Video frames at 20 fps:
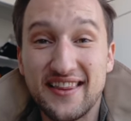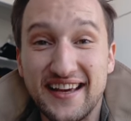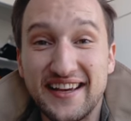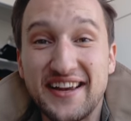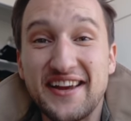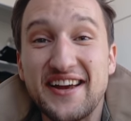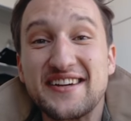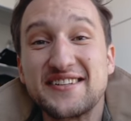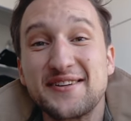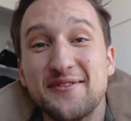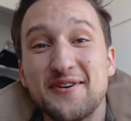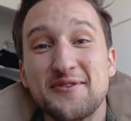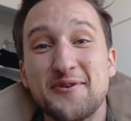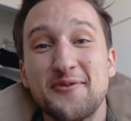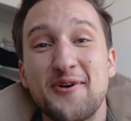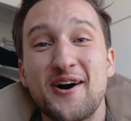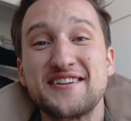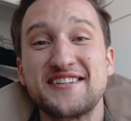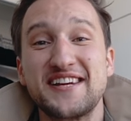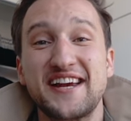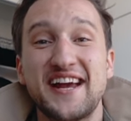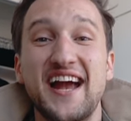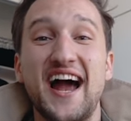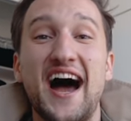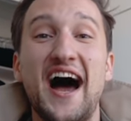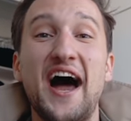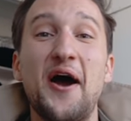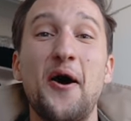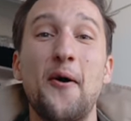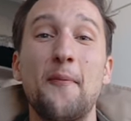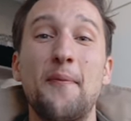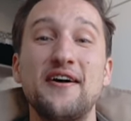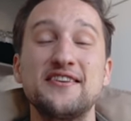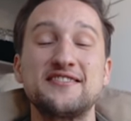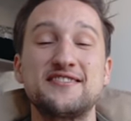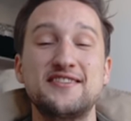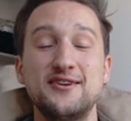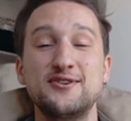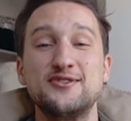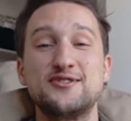Thank you guys so much for watching. I hope I'll
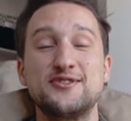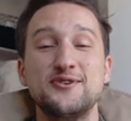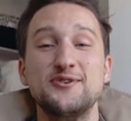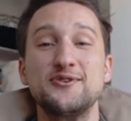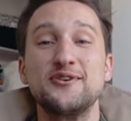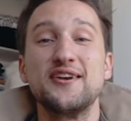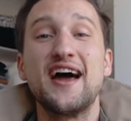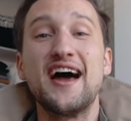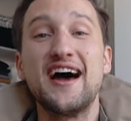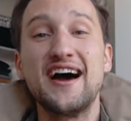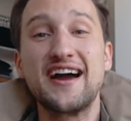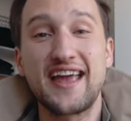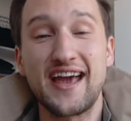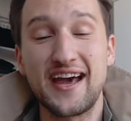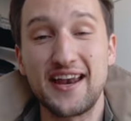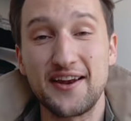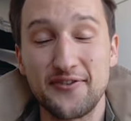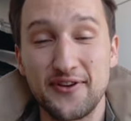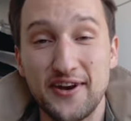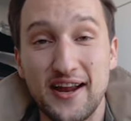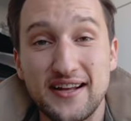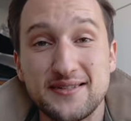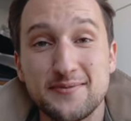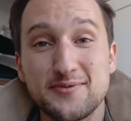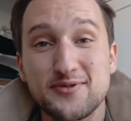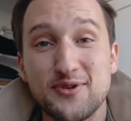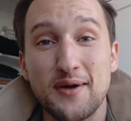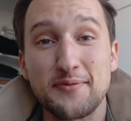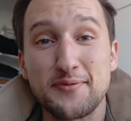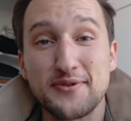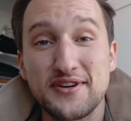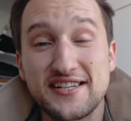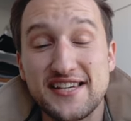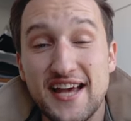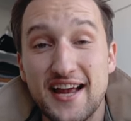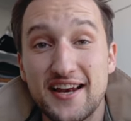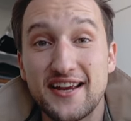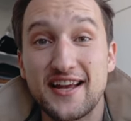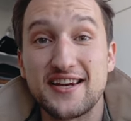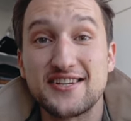see you soon. Again, if you're not subscribed to the
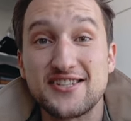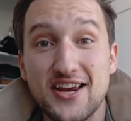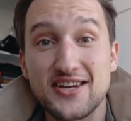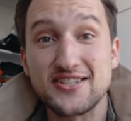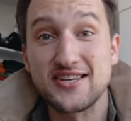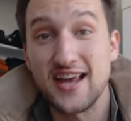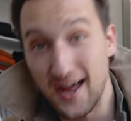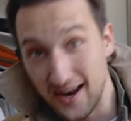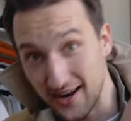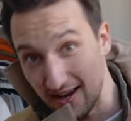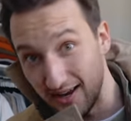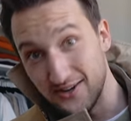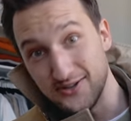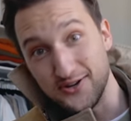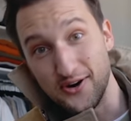channel yet, change that.